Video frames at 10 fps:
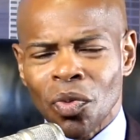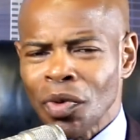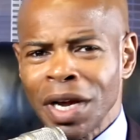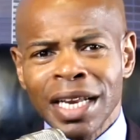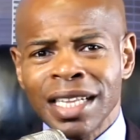
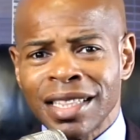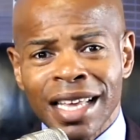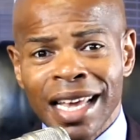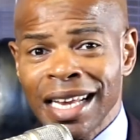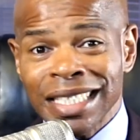Really
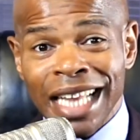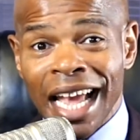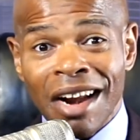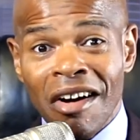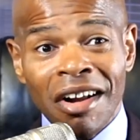things
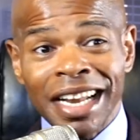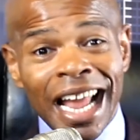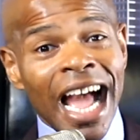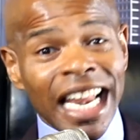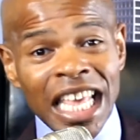that are
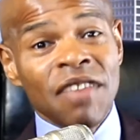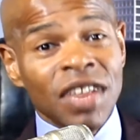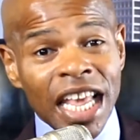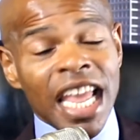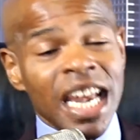not
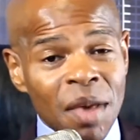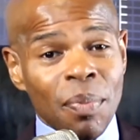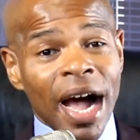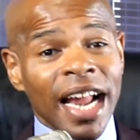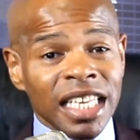even
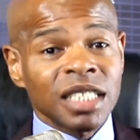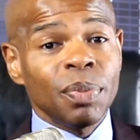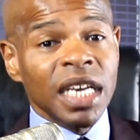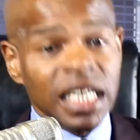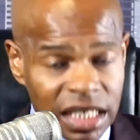anybody's
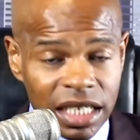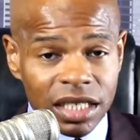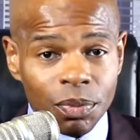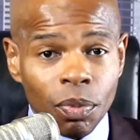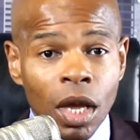
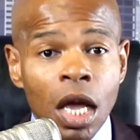business.